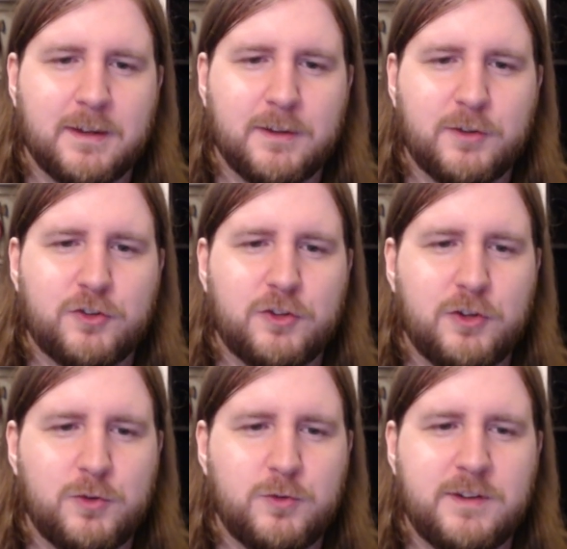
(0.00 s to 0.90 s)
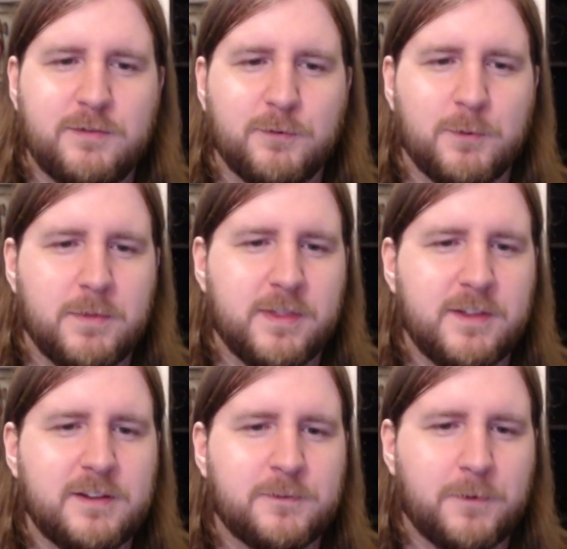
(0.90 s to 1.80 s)
It looks huge even from
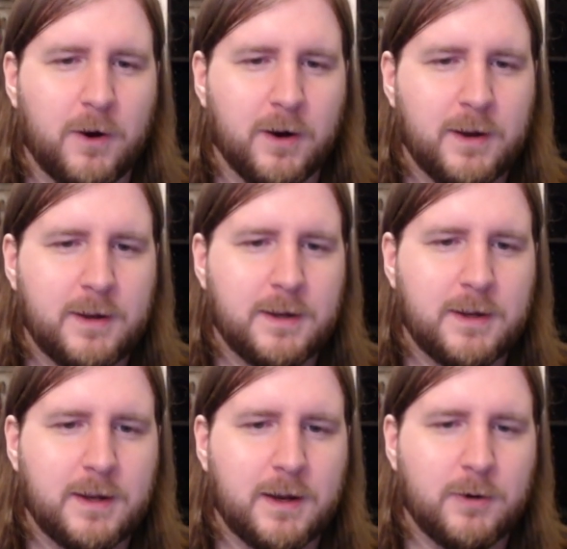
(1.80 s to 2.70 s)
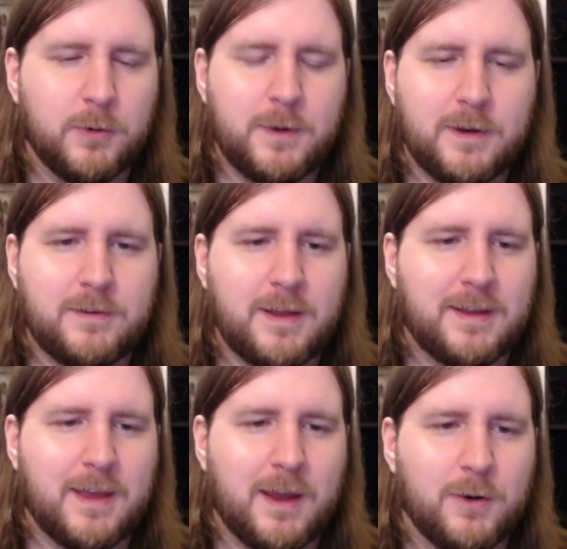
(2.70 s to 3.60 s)
this far. How are we going to
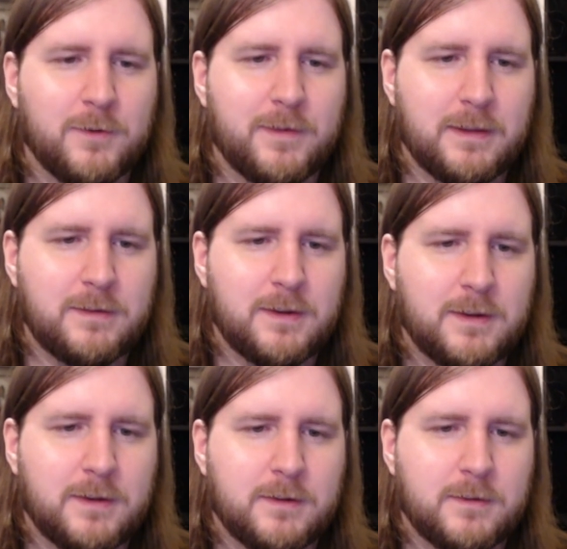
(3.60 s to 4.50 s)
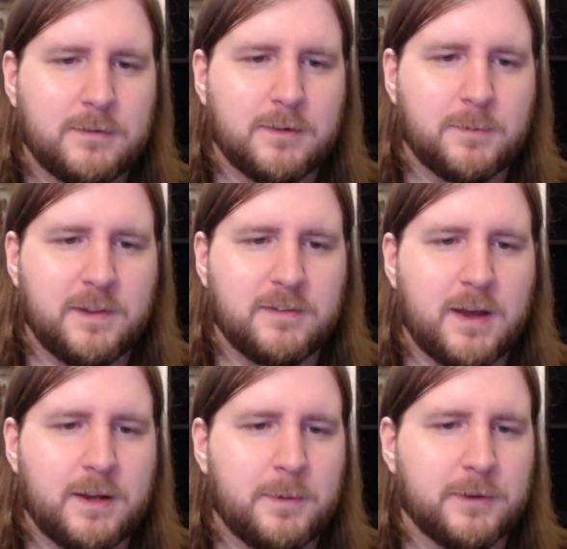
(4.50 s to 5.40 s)
take care of it? Something's
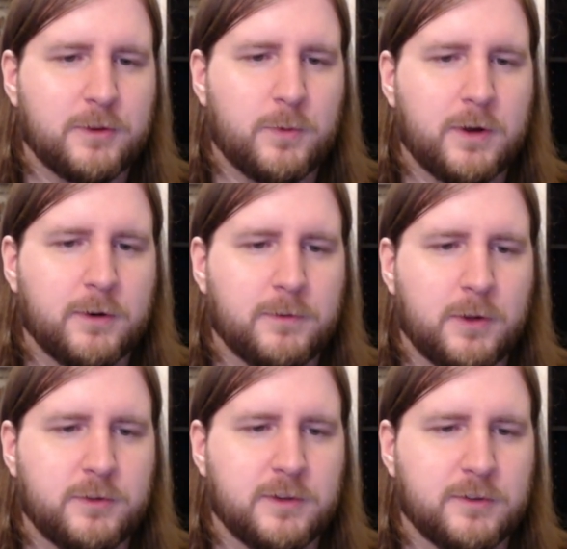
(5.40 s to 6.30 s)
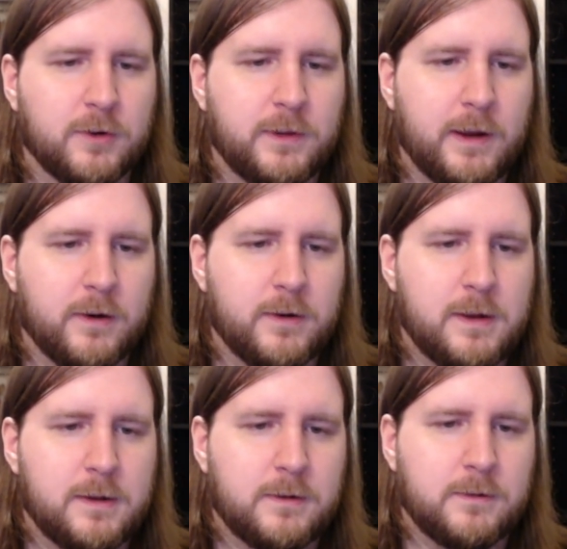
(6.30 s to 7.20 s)
odd about the water flow since earlier.
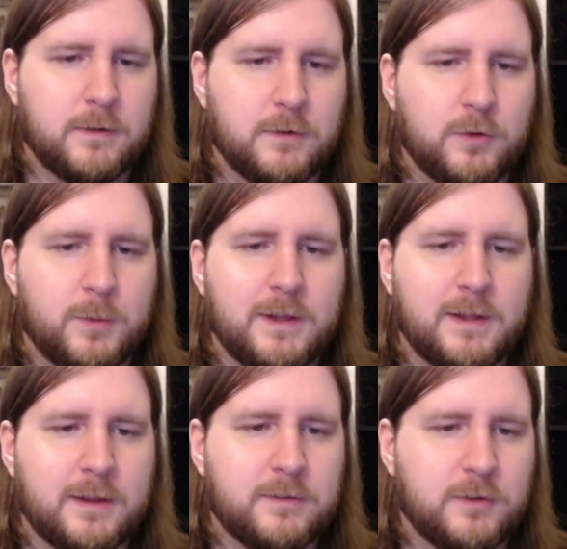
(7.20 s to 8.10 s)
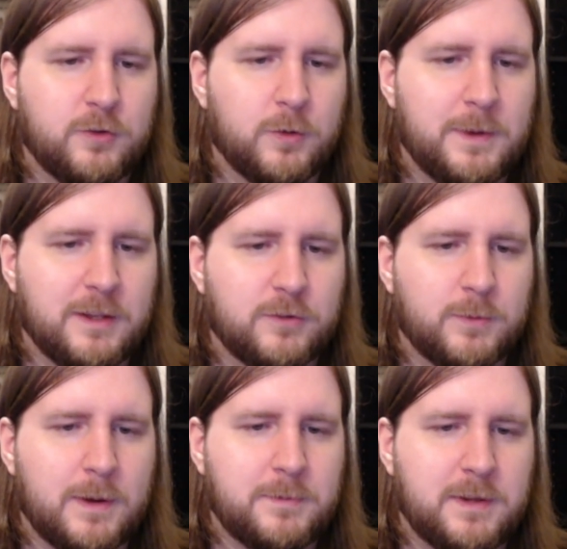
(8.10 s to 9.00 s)
Did you realize that you were being
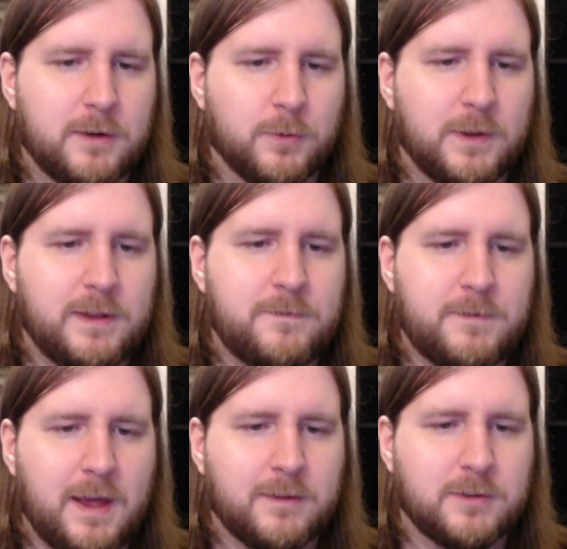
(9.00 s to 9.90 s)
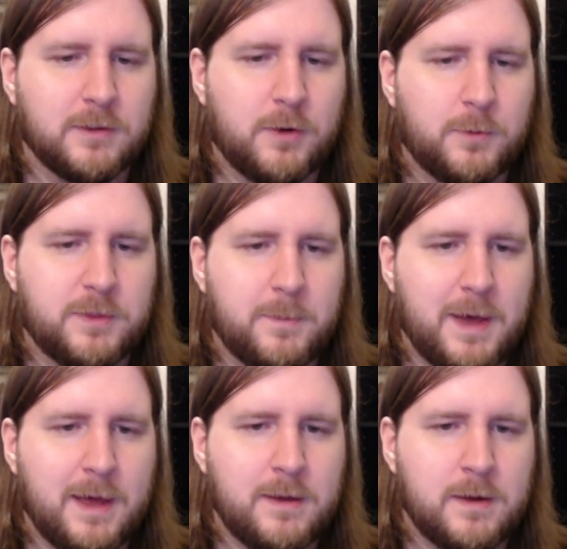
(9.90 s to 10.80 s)
swept here really fast along with the
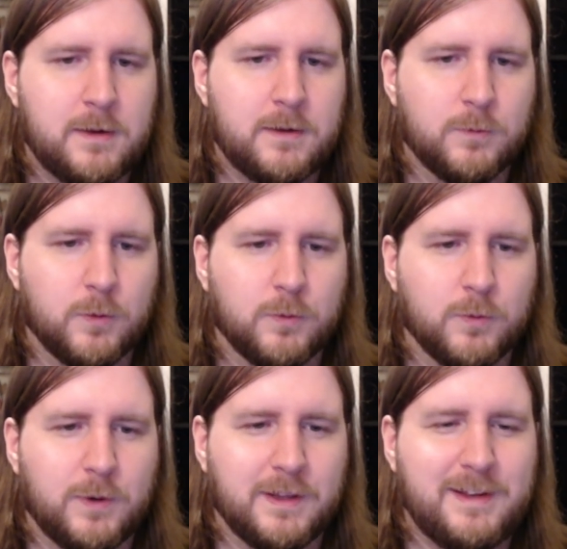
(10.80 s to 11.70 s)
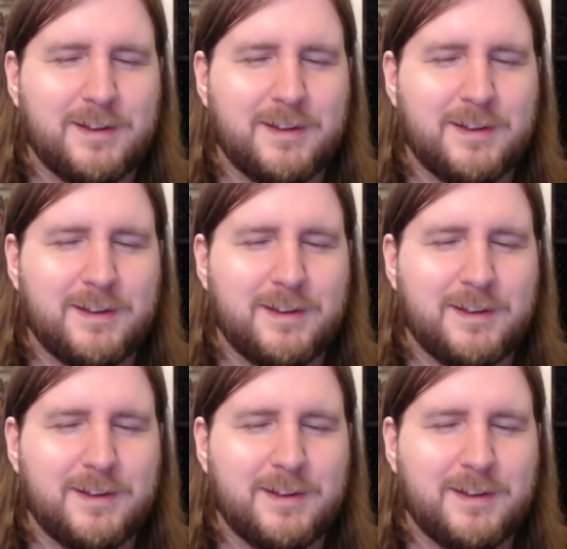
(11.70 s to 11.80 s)
bag? R really?